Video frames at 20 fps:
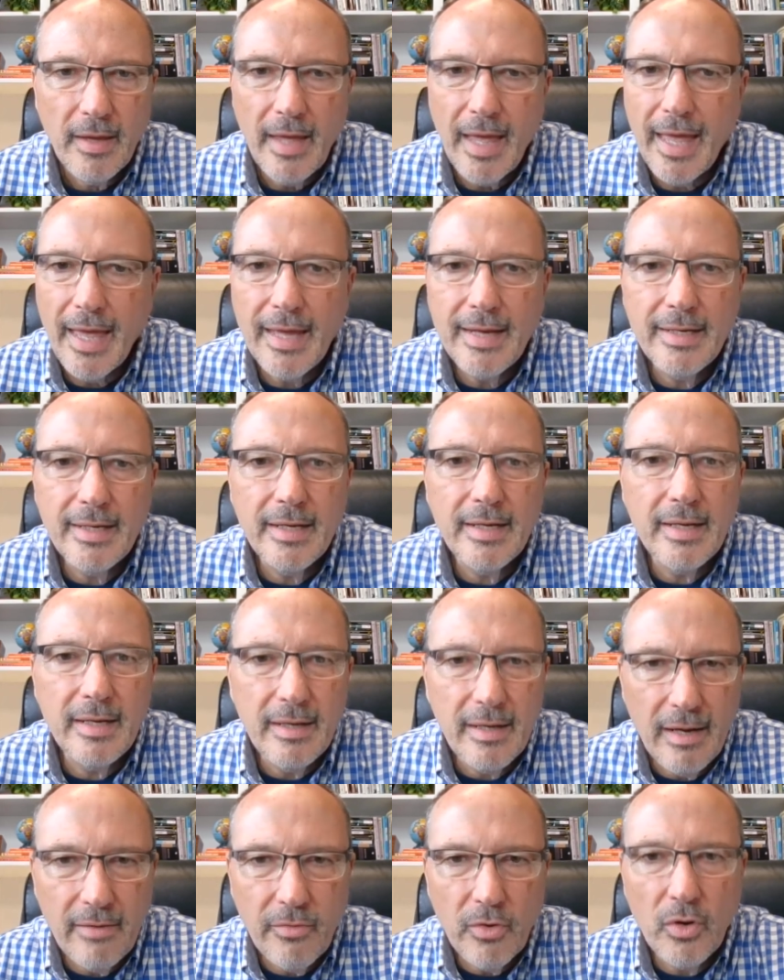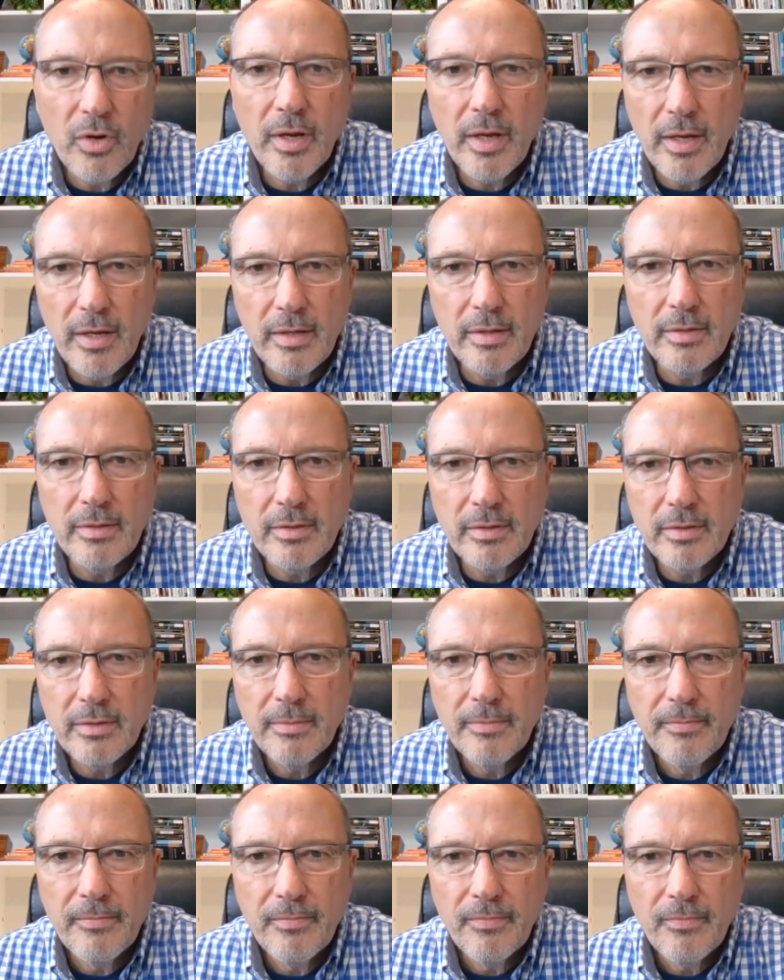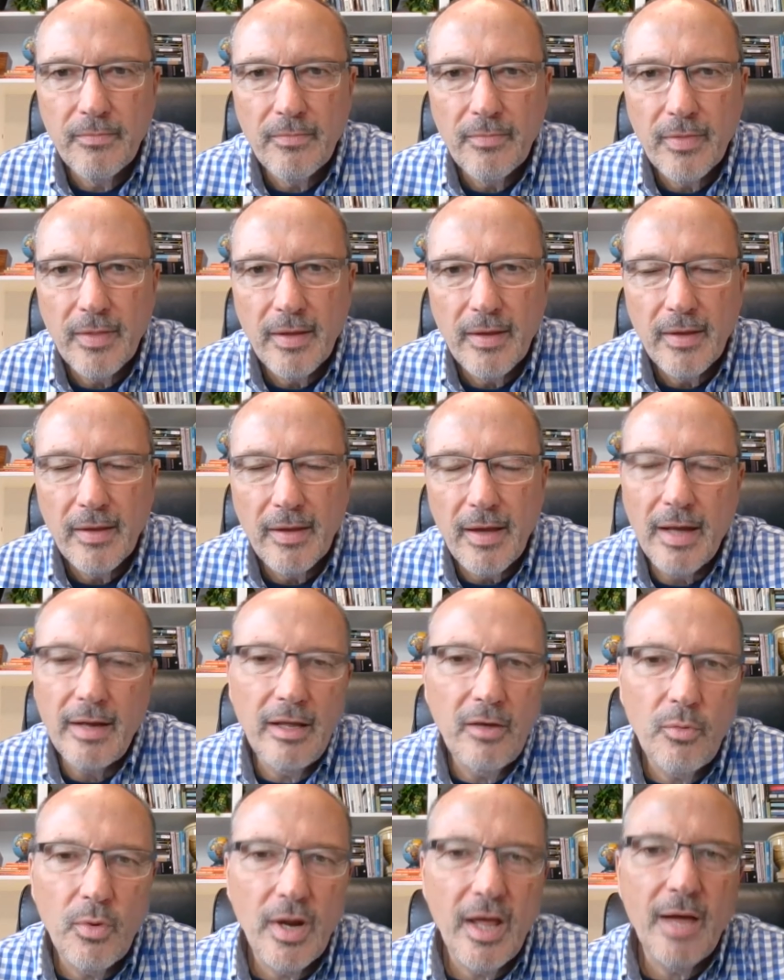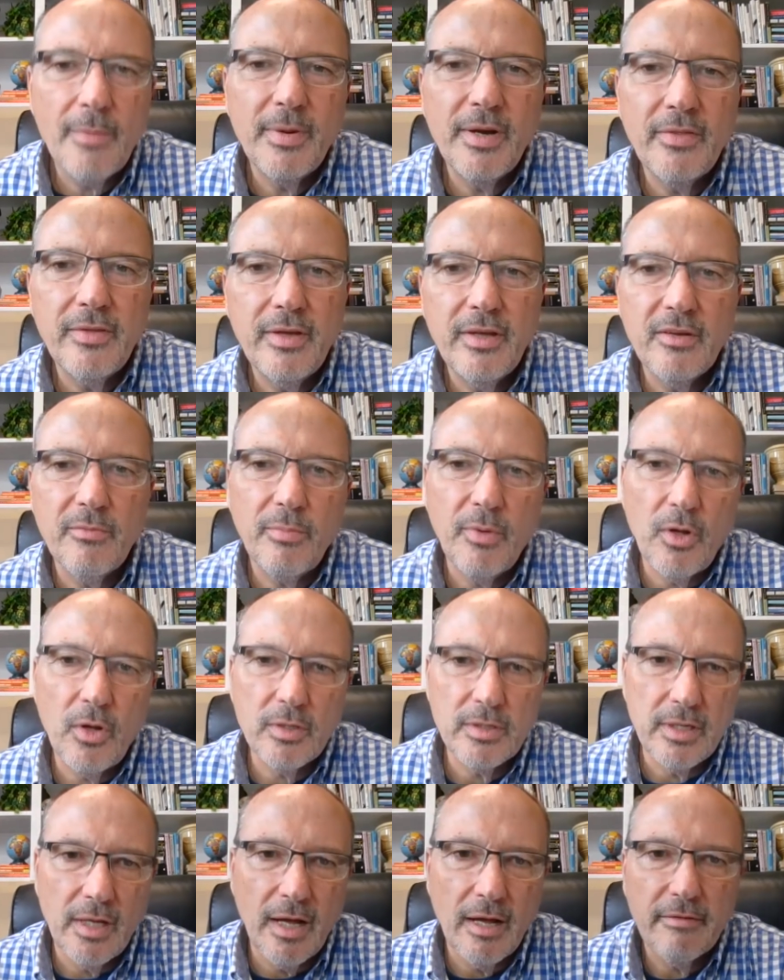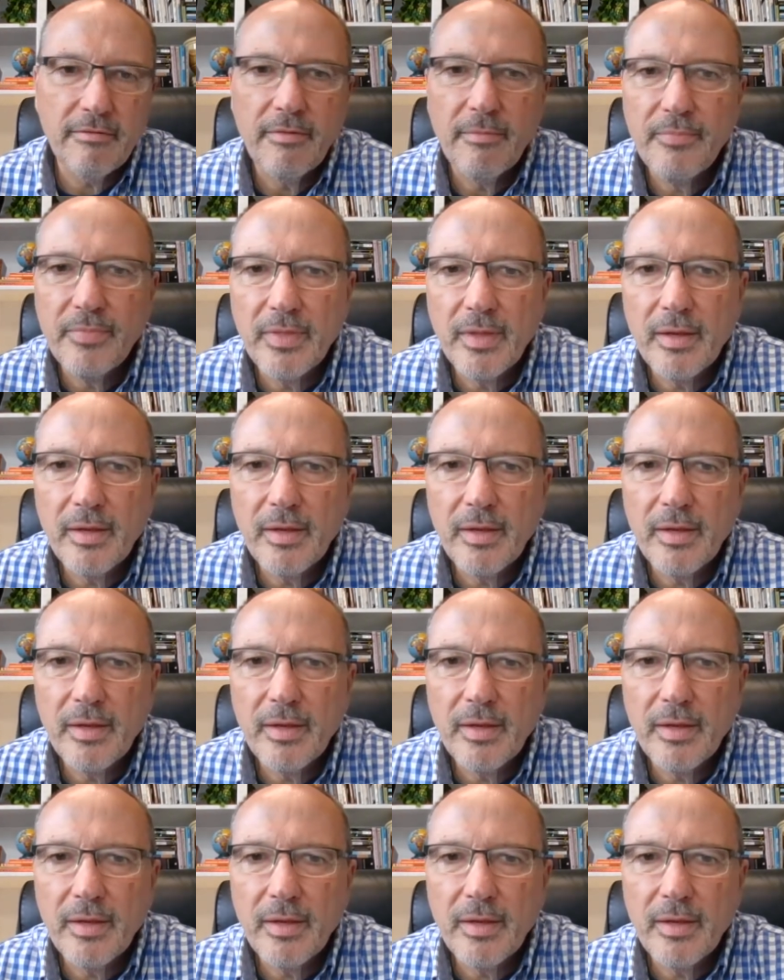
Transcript: And it never ends. I love what happened at the end of Paul's life.